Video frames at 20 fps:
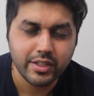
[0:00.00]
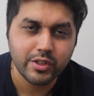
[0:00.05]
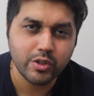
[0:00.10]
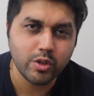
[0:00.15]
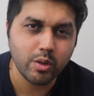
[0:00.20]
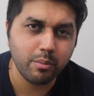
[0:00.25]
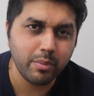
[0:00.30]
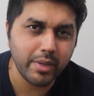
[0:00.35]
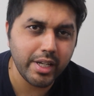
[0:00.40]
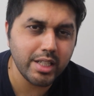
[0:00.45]

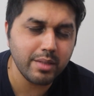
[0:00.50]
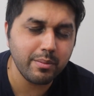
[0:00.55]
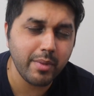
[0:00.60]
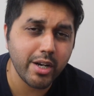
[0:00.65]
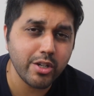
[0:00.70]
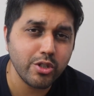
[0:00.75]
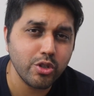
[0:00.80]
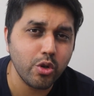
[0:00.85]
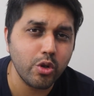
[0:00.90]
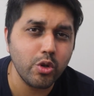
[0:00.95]
So please
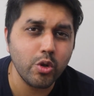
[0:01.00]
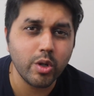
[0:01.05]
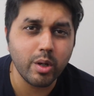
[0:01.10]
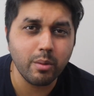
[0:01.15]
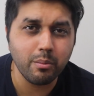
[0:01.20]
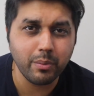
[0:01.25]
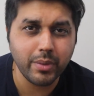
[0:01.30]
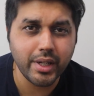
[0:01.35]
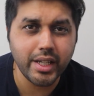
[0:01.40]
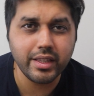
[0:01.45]
make sure you
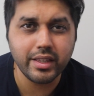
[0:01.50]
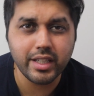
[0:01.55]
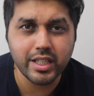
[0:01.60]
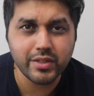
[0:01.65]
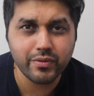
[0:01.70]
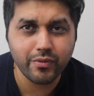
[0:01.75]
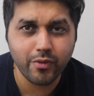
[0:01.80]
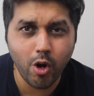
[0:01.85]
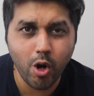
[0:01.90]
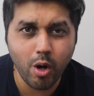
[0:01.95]
complete
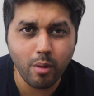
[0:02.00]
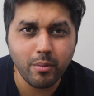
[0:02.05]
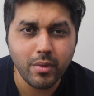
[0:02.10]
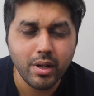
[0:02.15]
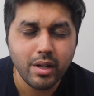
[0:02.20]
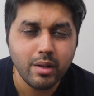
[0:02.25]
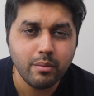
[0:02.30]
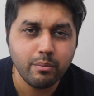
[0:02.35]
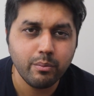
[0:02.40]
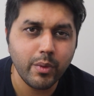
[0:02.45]
this form
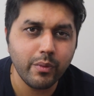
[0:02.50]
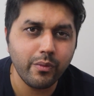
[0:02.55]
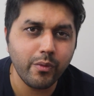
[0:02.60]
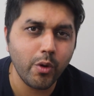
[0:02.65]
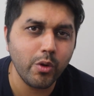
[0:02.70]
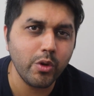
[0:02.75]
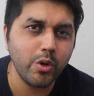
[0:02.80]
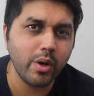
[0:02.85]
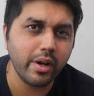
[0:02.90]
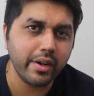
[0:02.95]

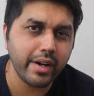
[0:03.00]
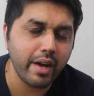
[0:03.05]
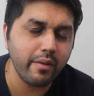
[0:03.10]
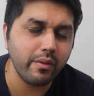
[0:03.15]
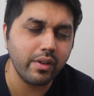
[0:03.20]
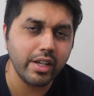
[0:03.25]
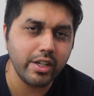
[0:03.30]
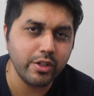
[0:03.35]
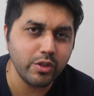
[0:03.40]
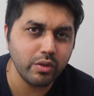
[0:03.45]
before your
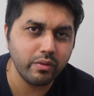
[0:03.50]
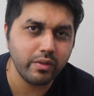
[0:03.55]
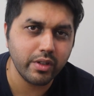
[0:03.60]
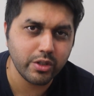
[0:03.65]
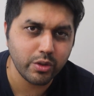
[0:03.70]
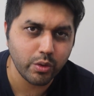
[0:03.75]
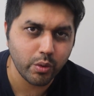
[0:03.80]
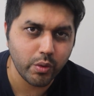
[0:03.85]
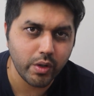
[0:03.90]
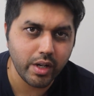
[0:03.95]
arrival into
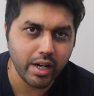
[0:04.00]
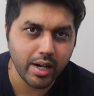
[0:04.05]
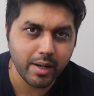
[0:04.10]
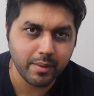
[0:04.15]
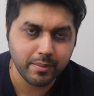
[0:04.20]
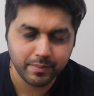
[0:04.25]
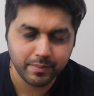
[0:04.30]
Victoria.